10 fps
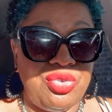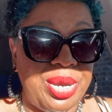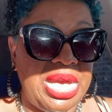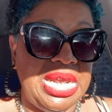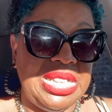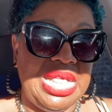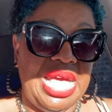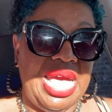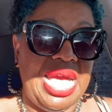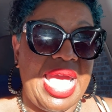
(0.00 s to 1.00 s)
drink
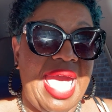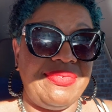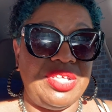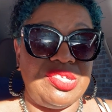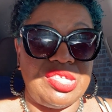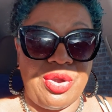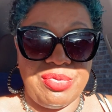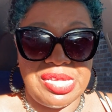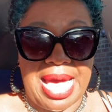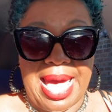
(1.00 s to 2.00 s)
anything after a
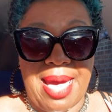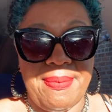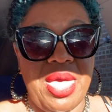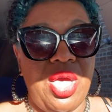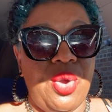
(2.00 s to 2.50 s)
certain time